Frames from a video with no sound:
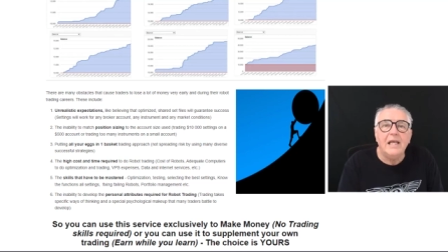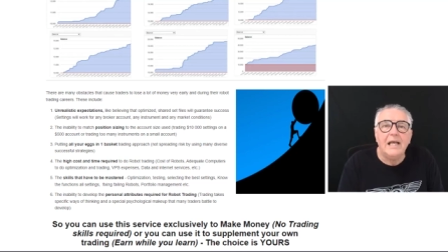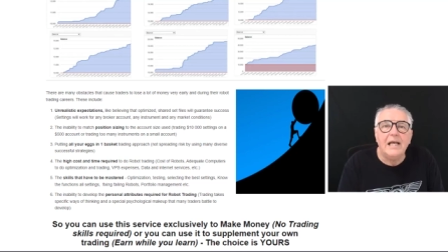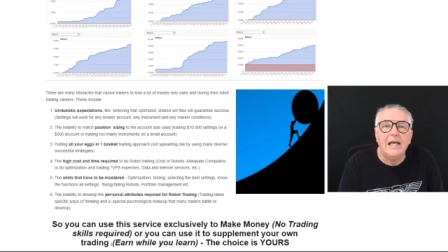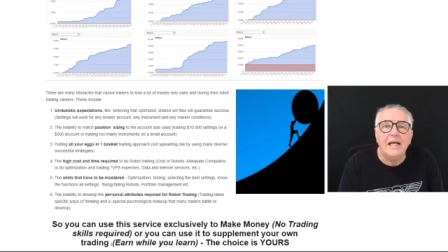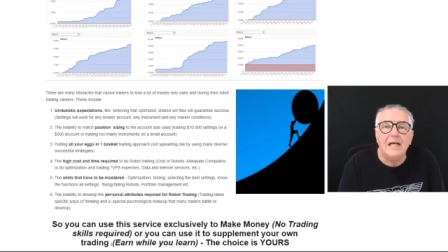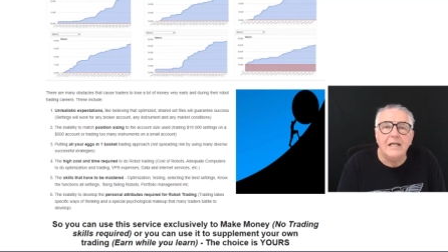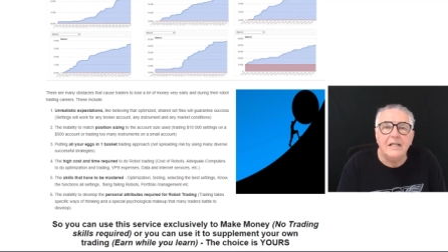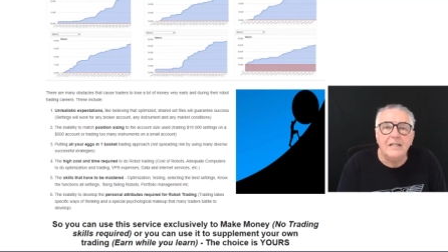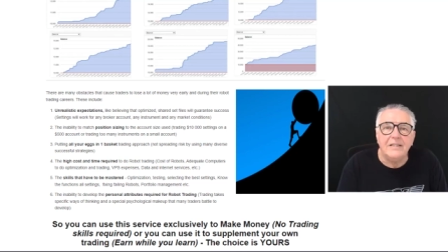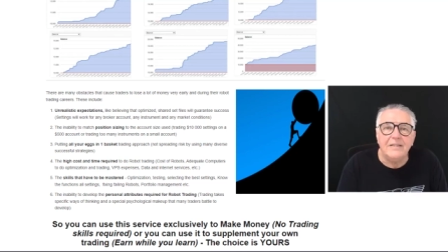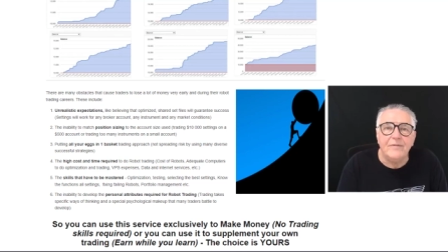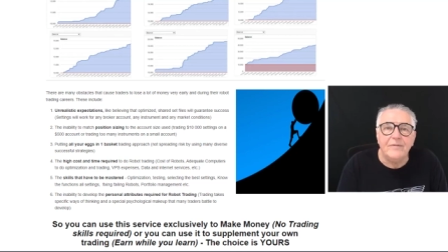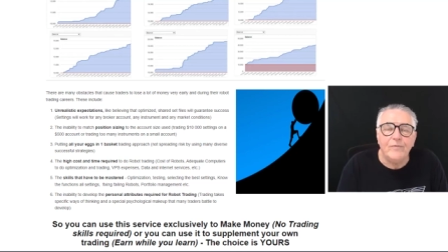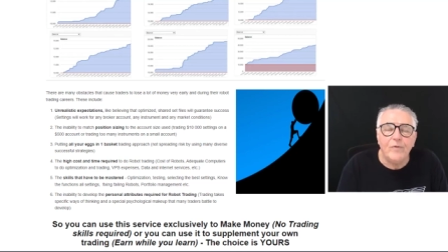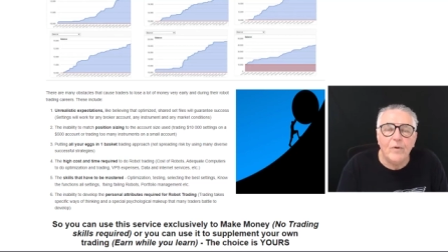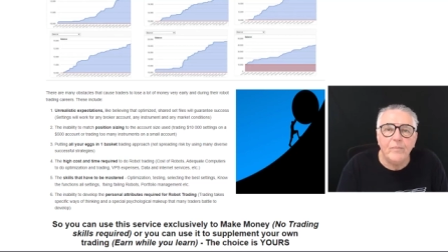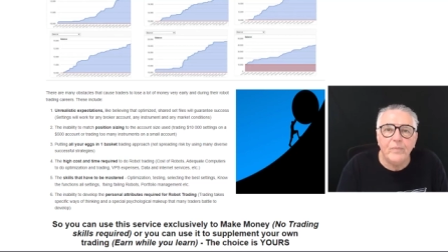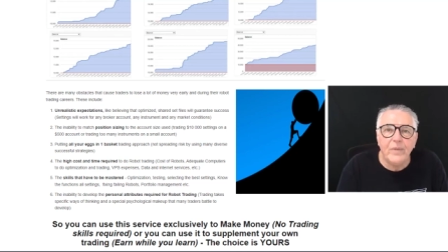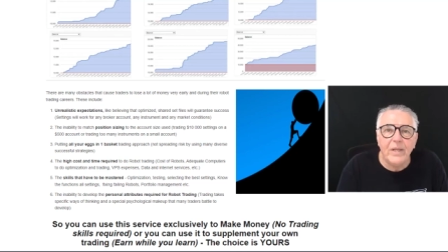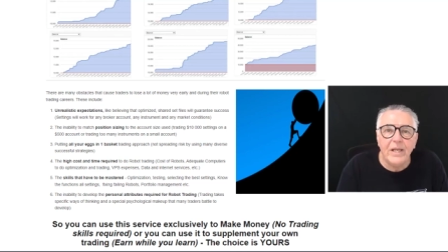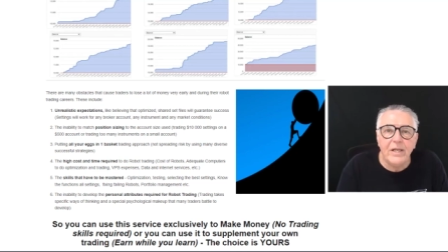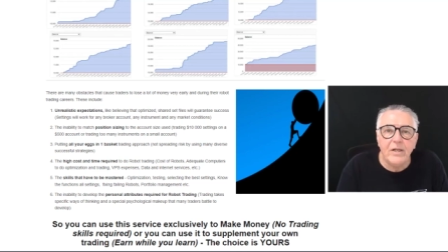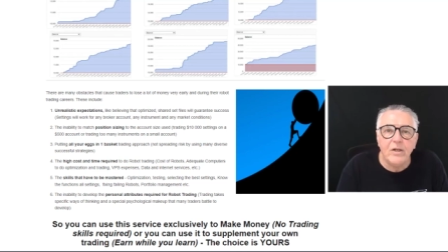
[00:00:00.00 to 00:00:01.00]
uh,
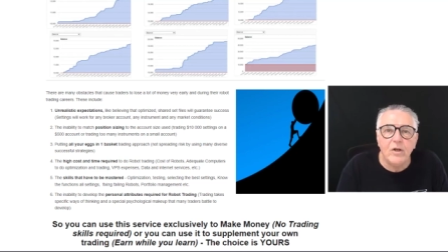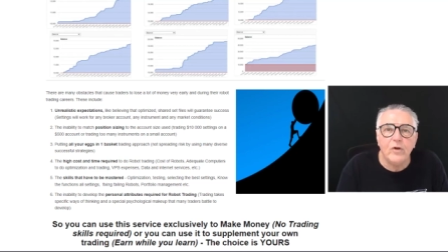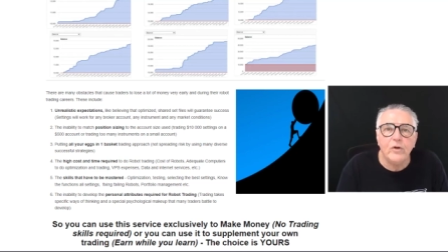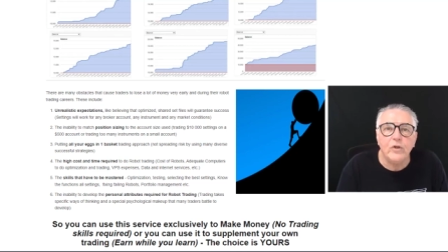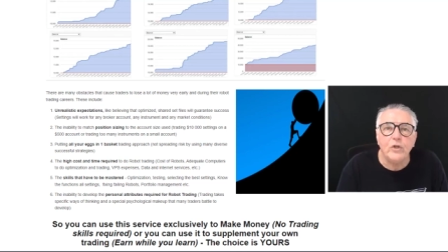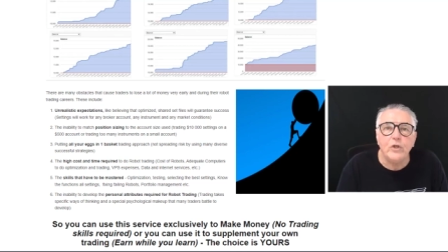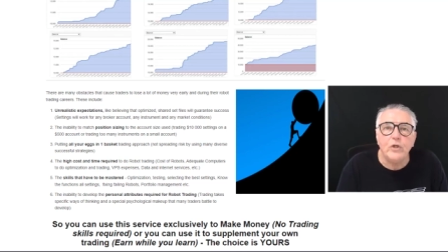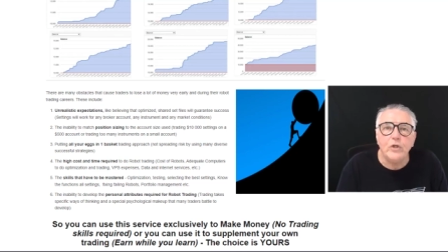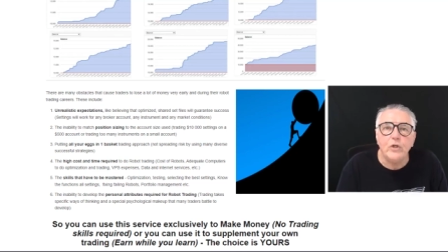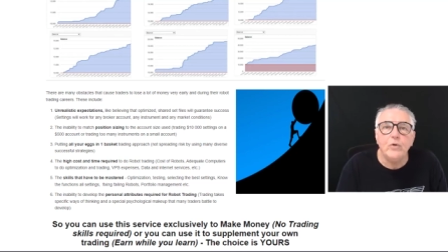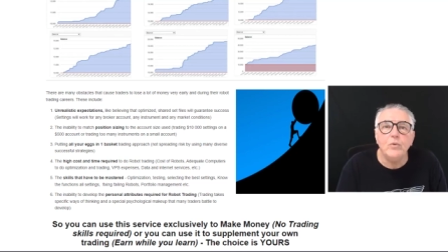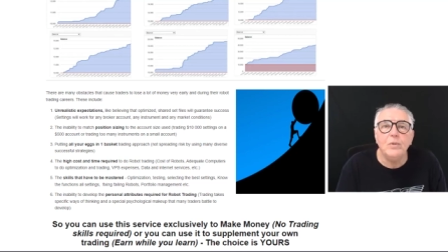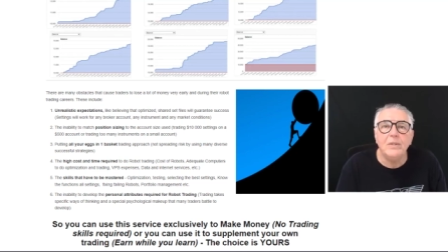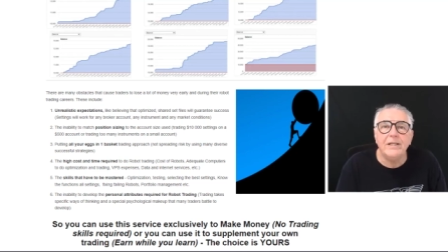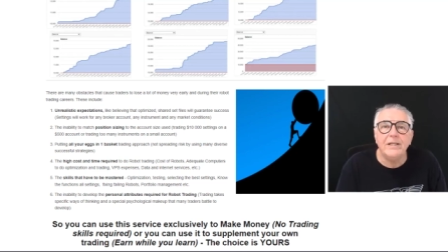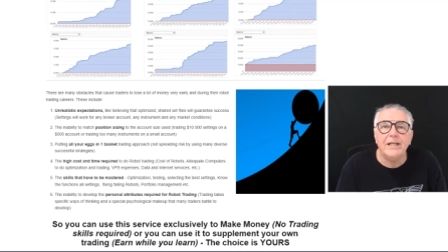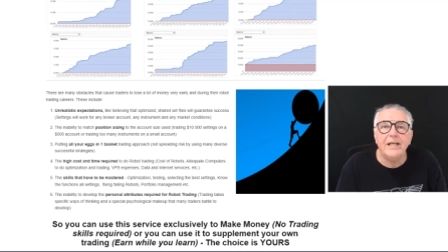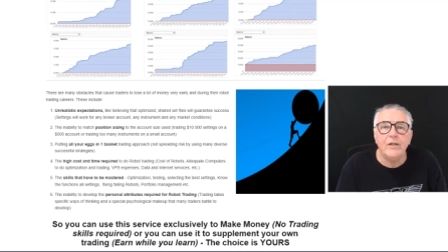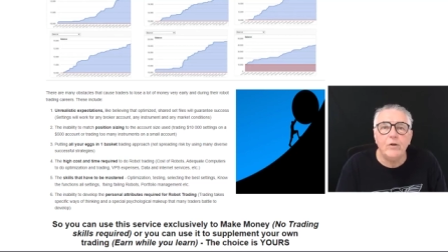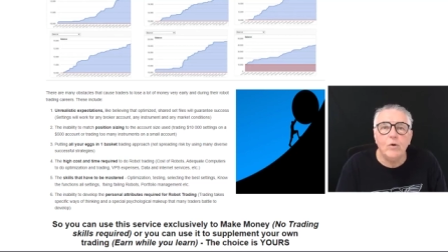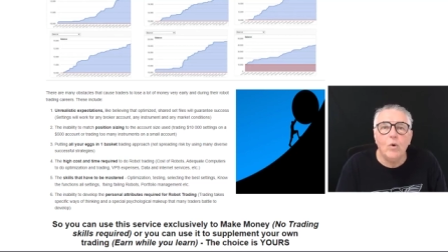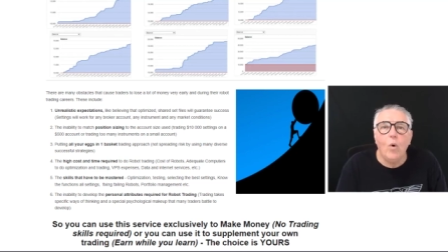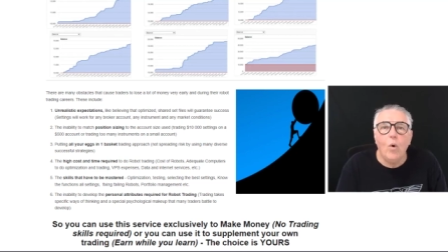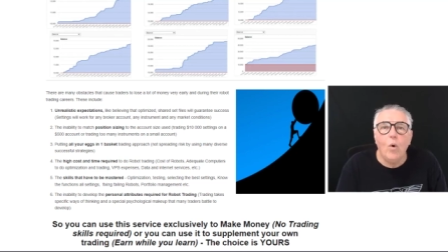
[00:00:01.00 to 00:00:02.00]
from then on you will
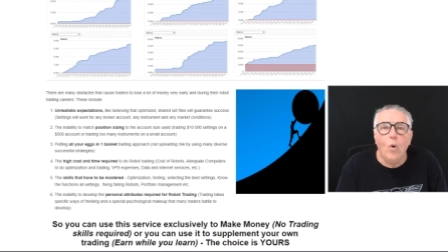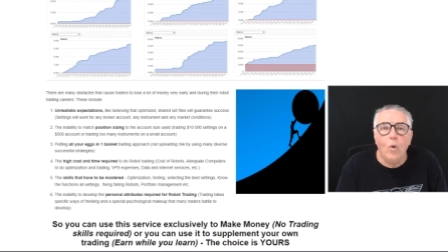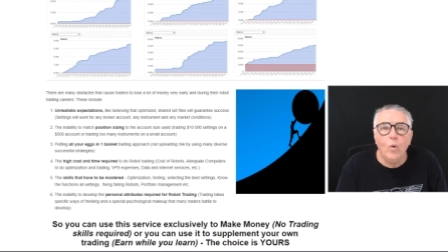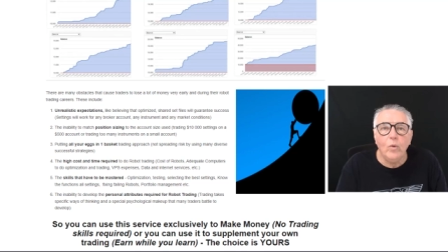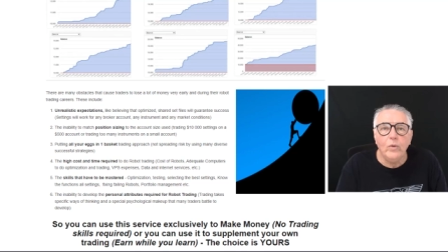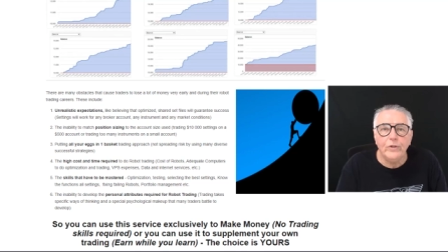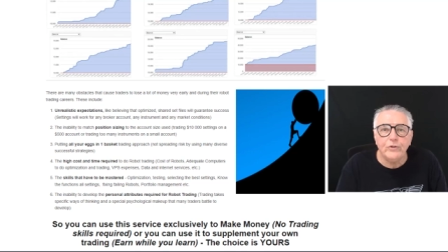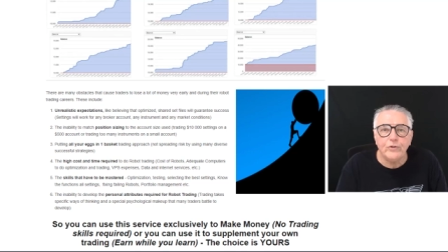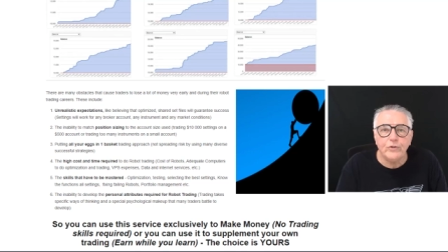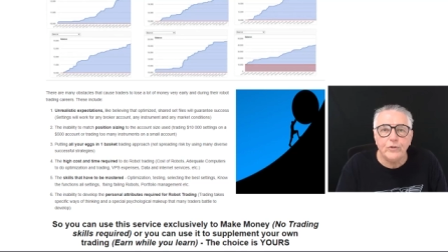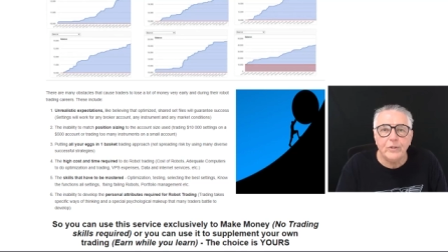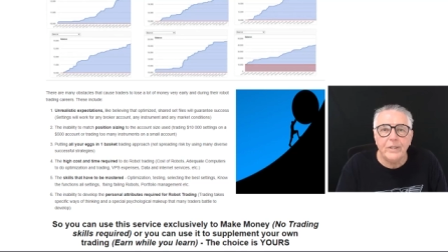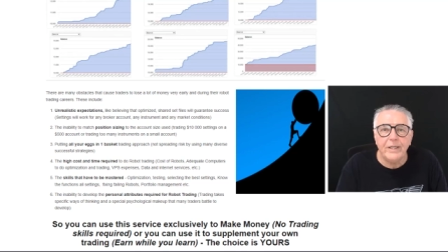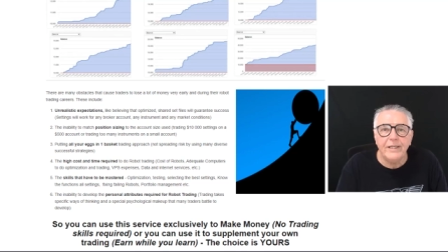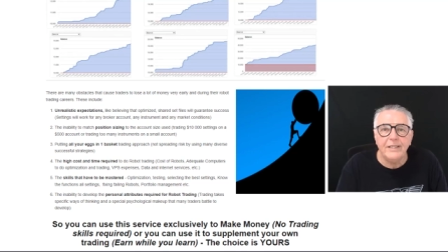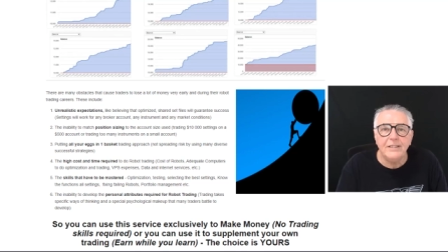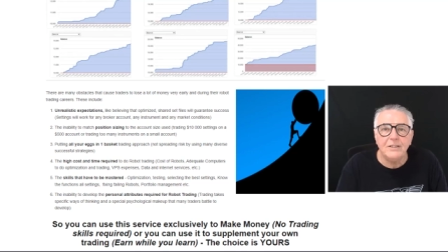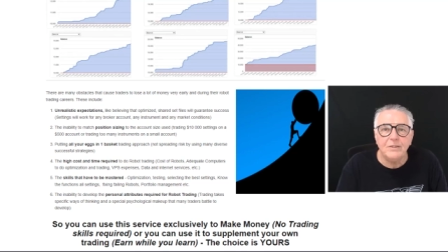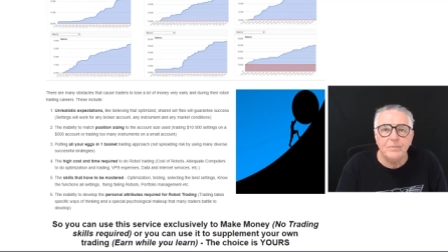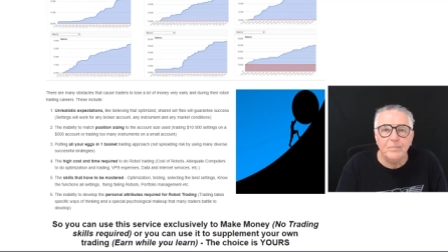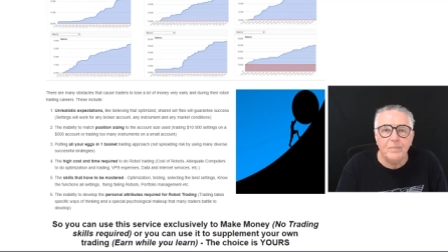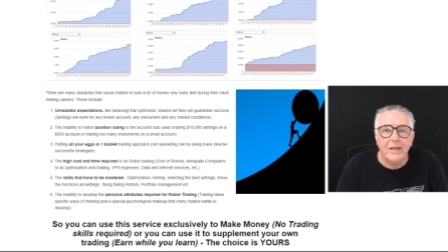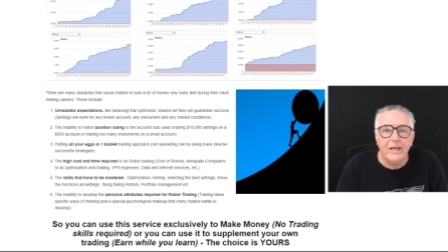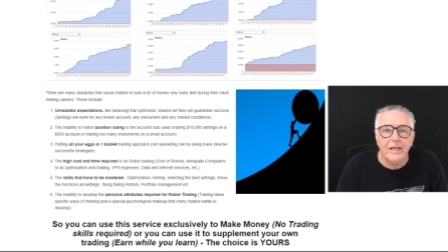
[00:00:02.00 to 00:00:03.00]
get all the
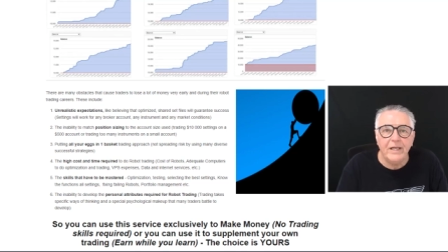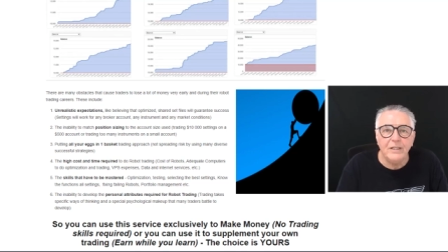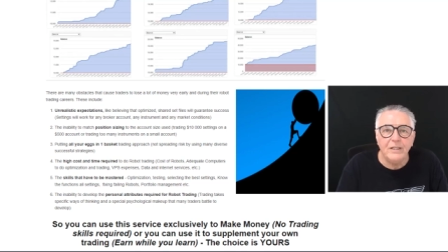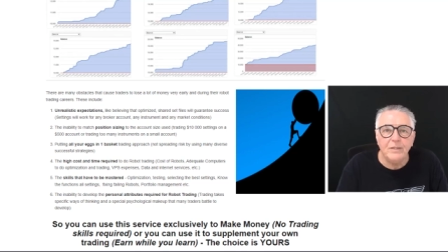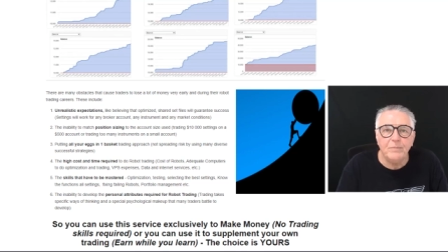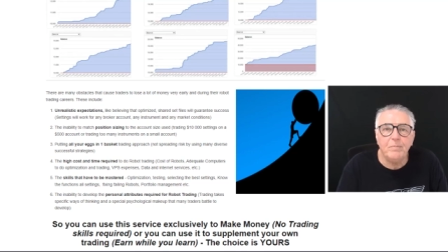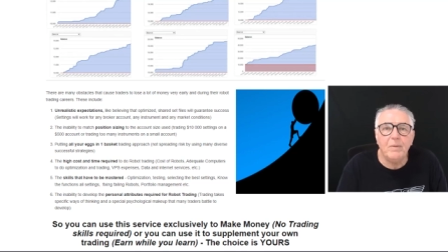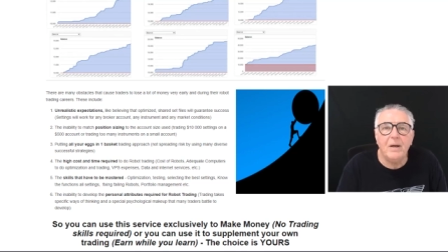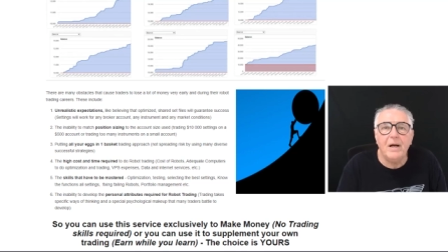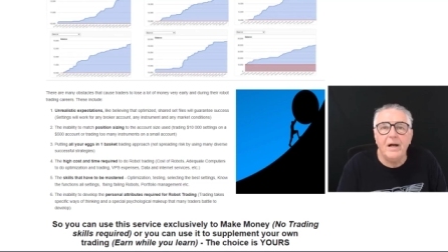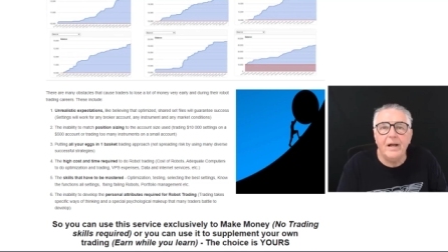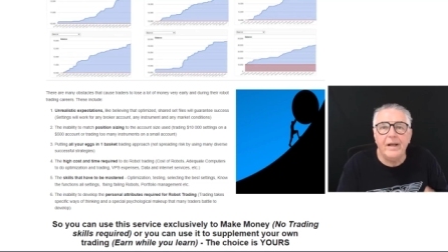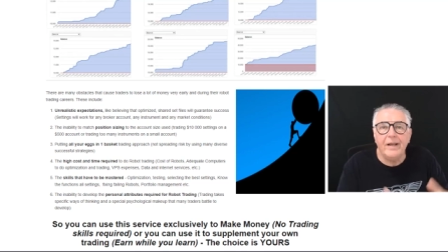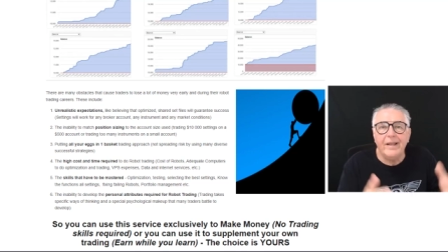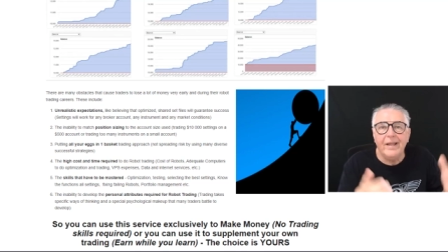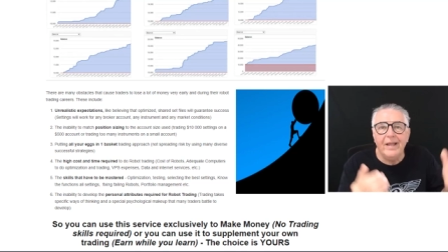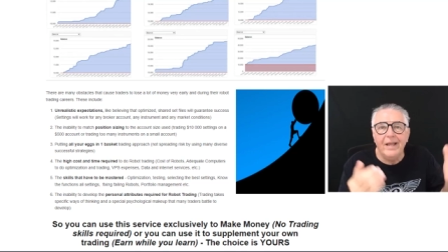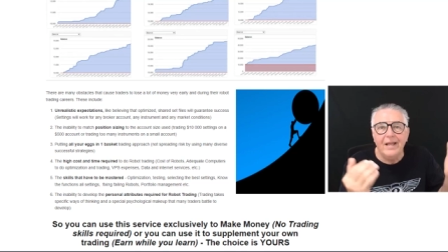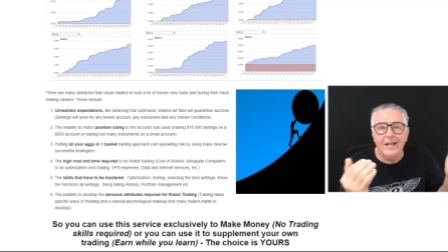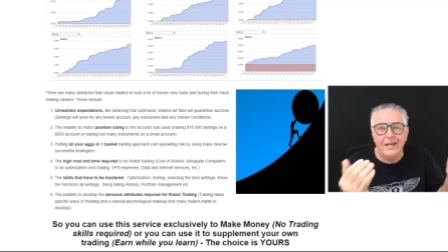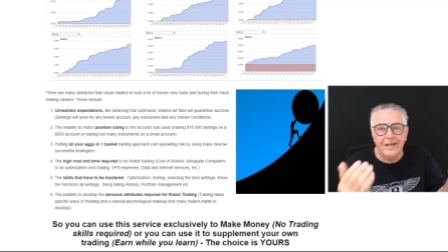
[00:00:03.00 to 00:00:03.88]
trades made by